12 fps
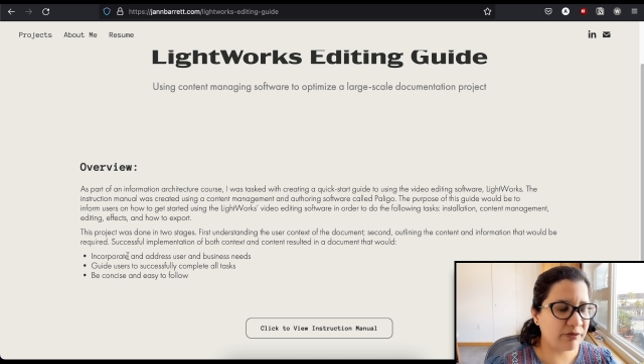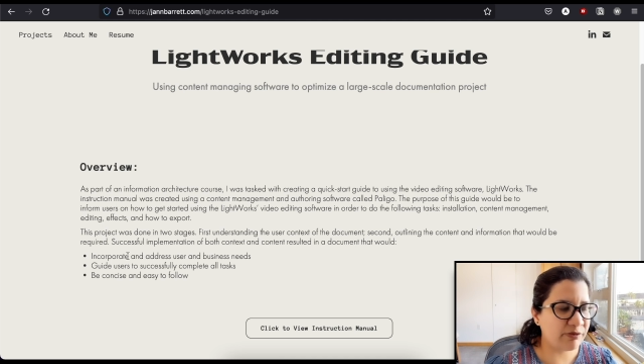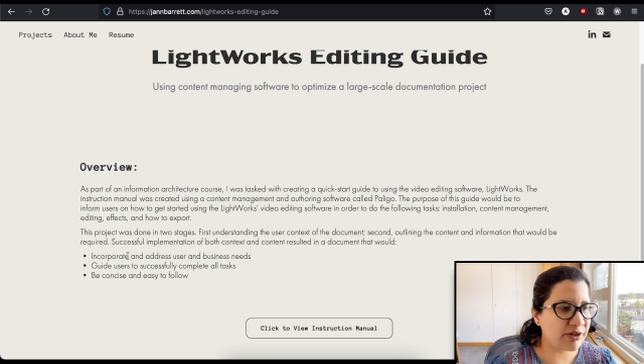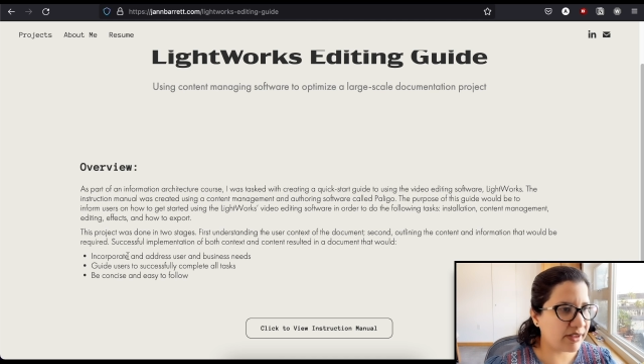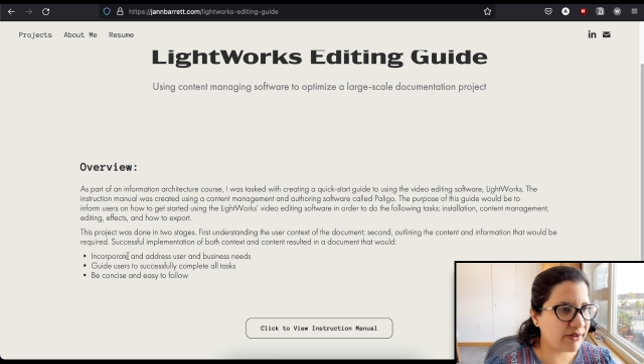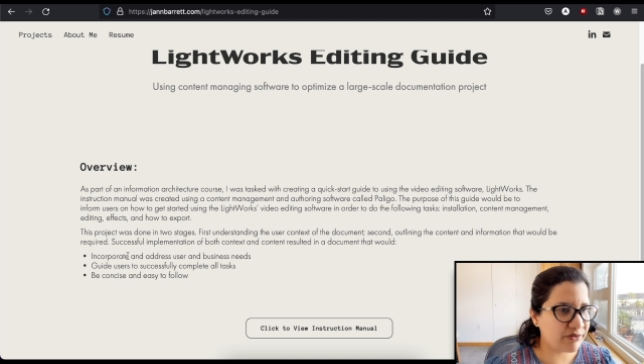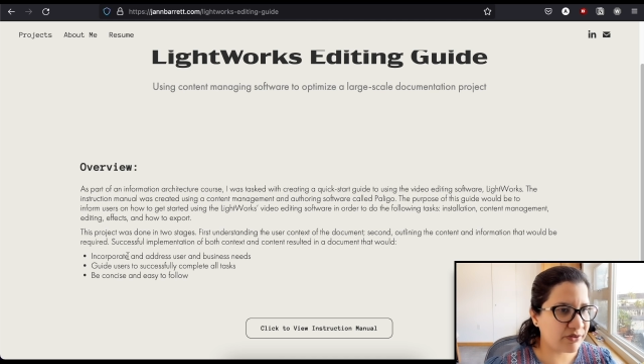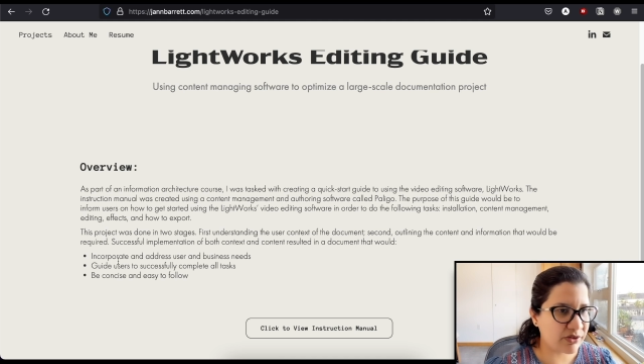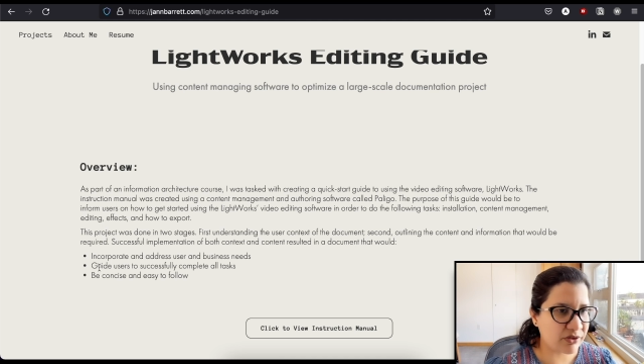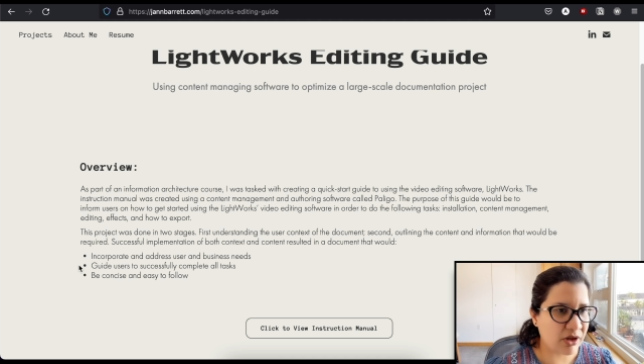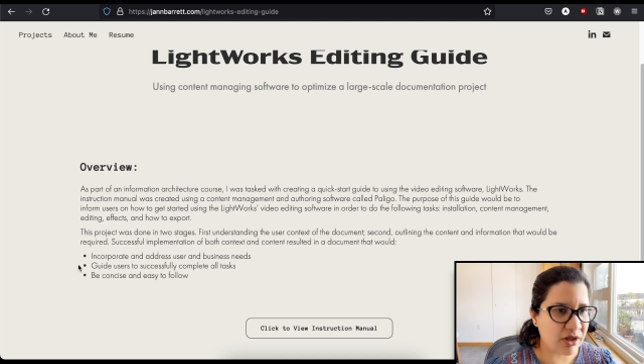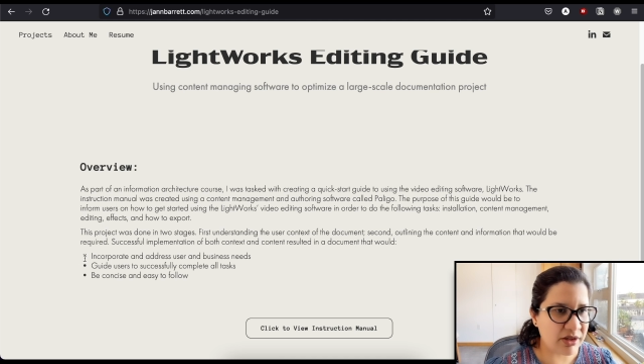which gives us
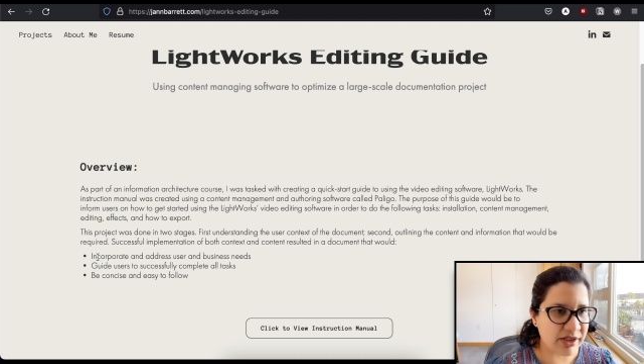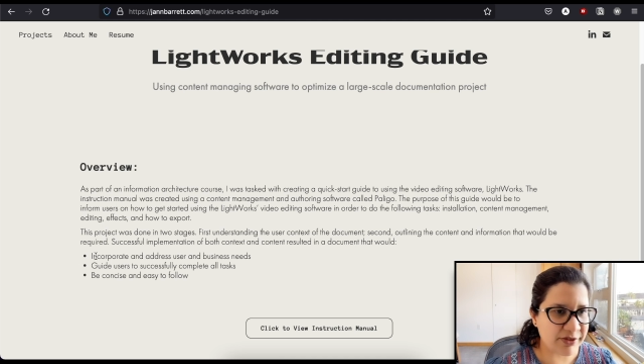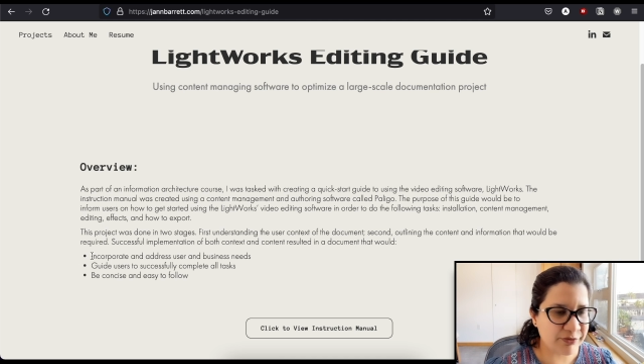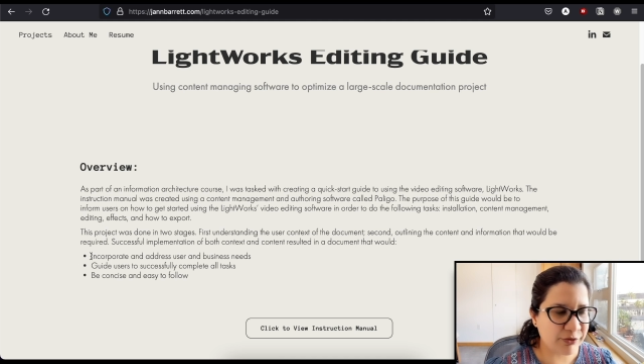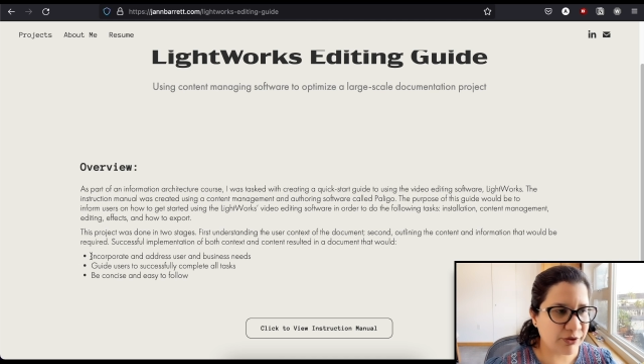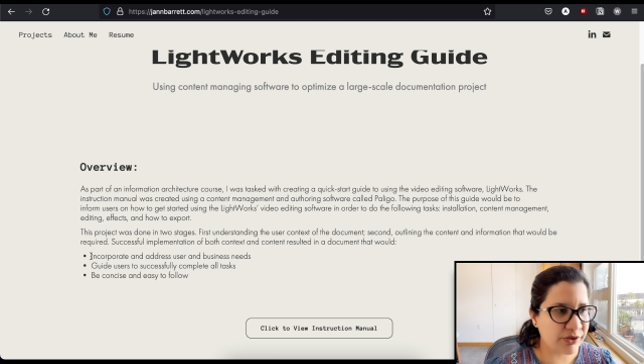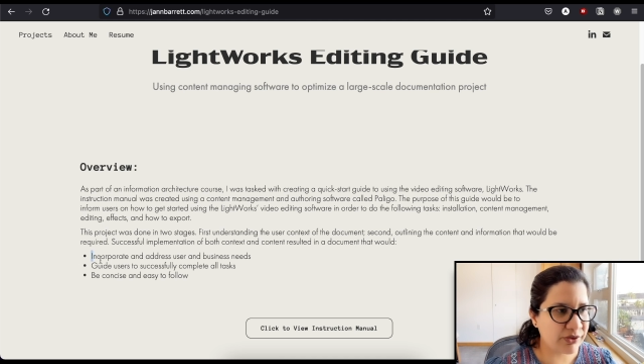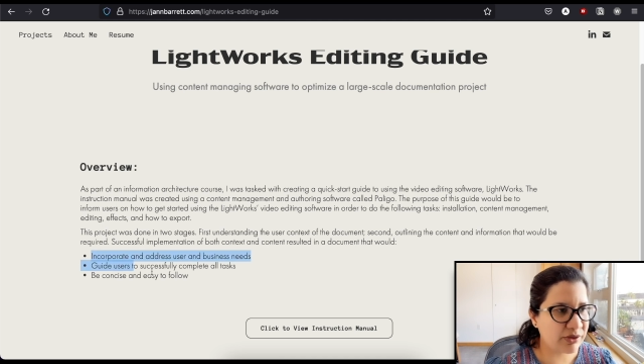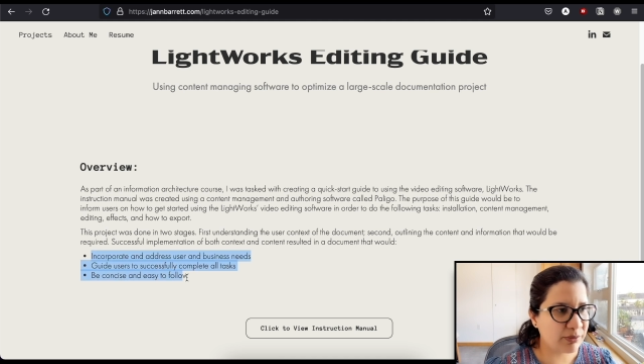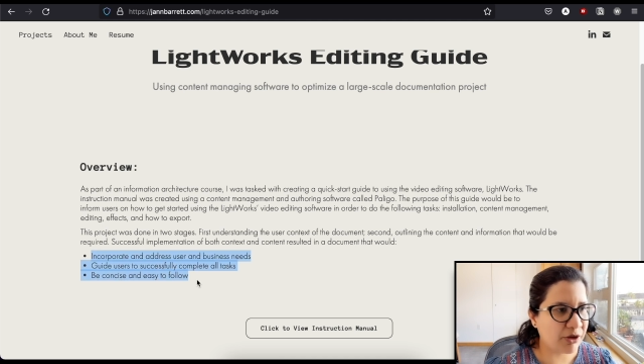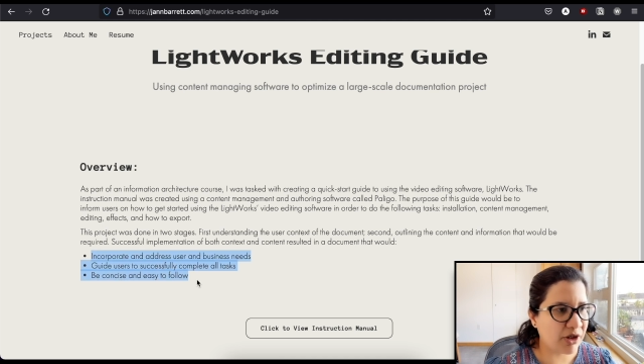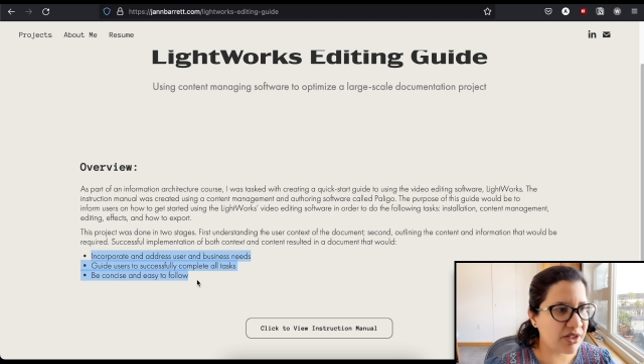context for the
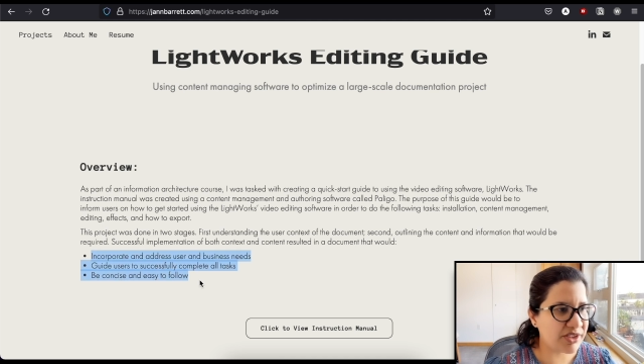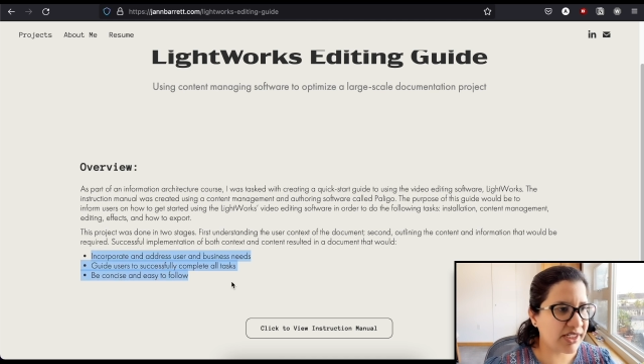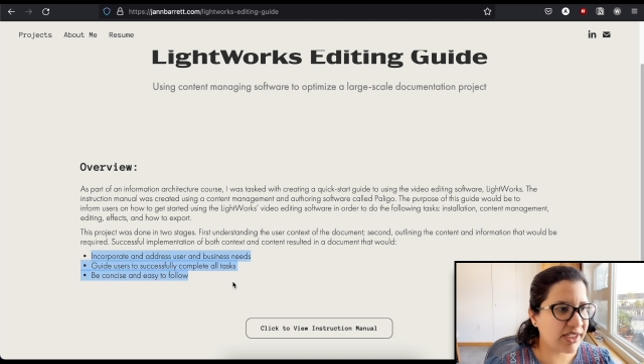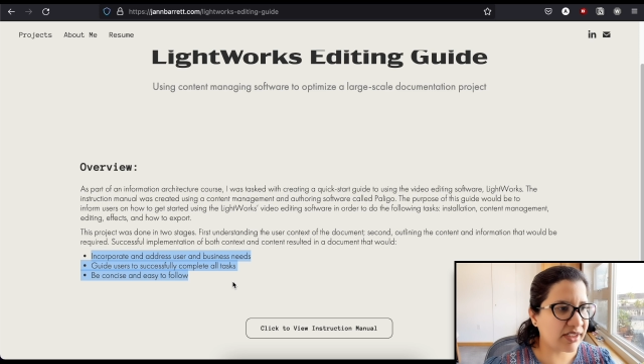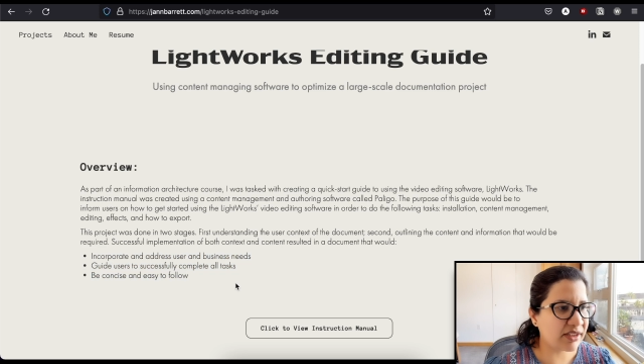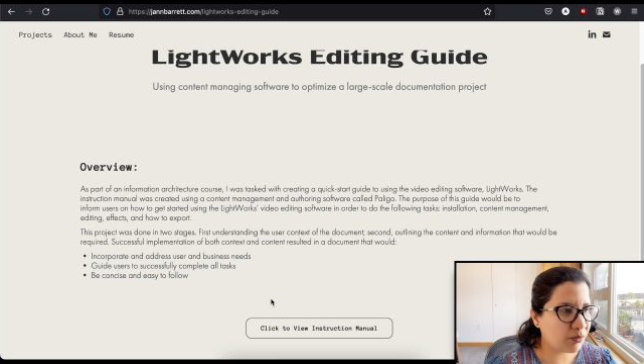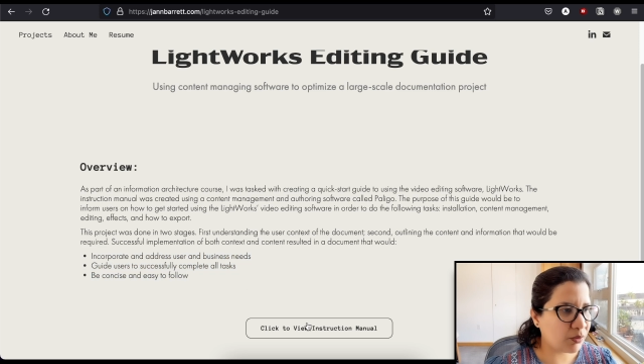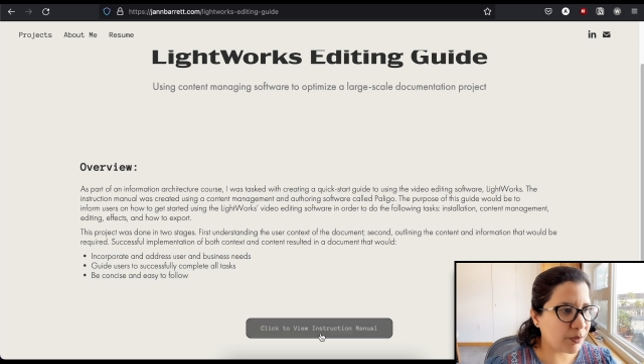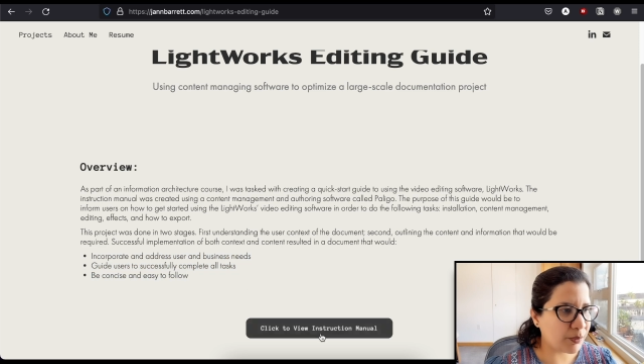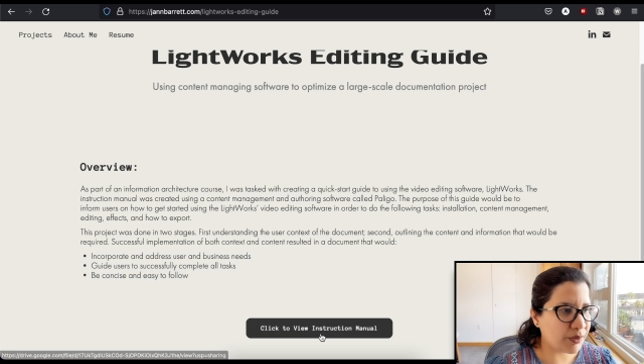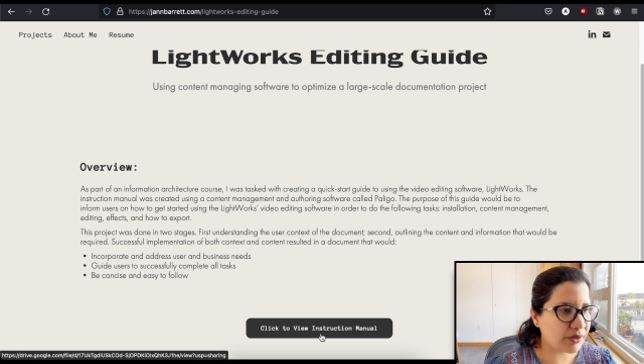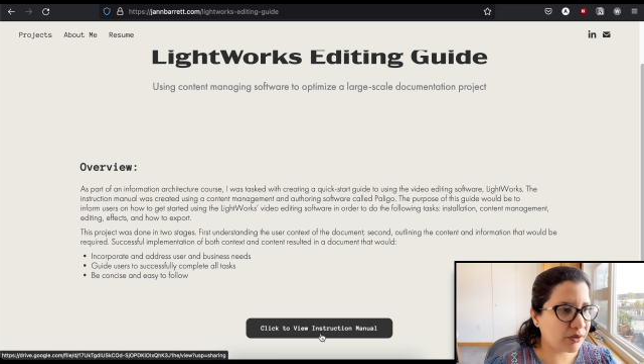project, what
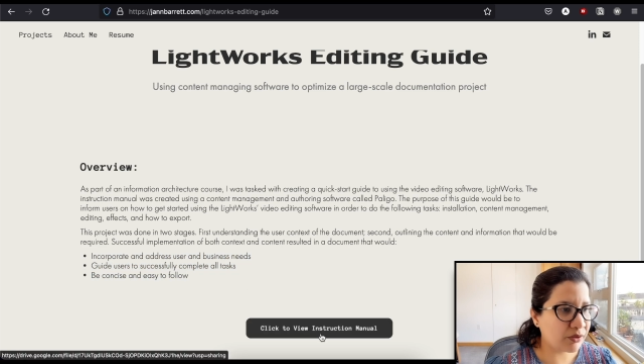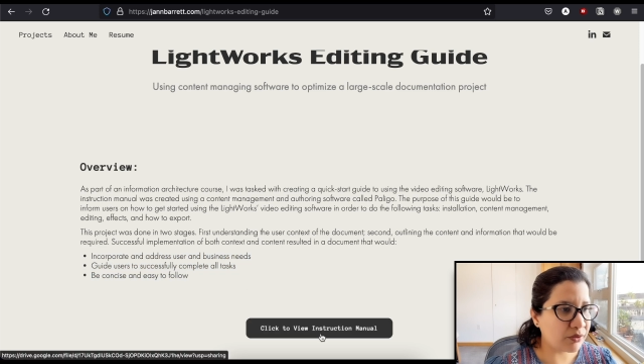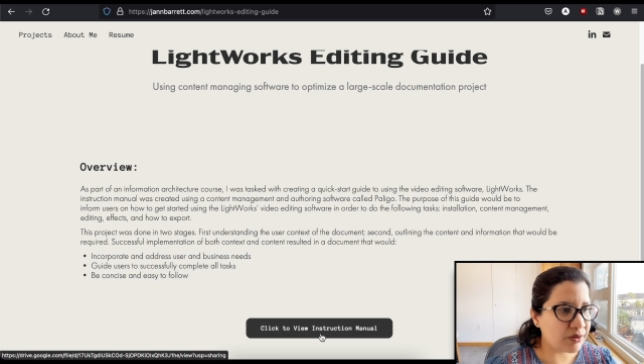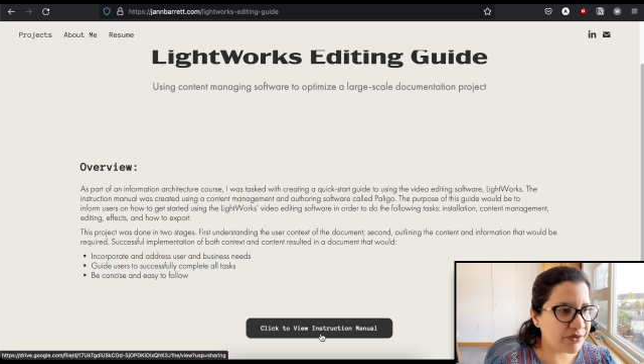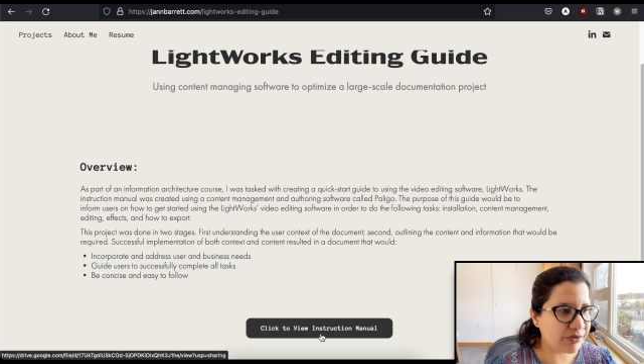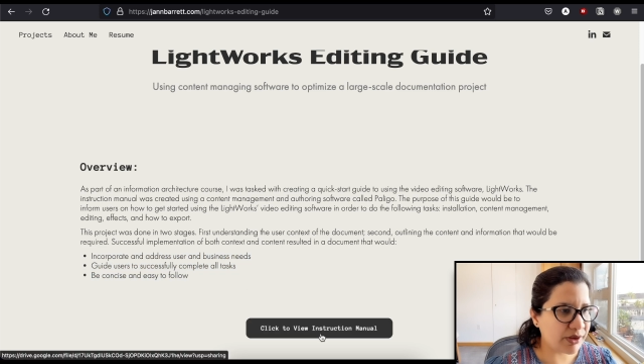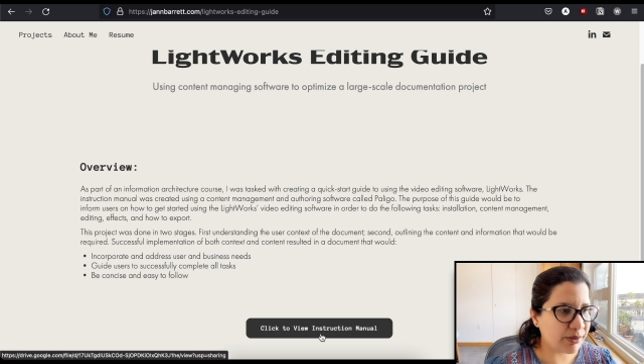were the goals for the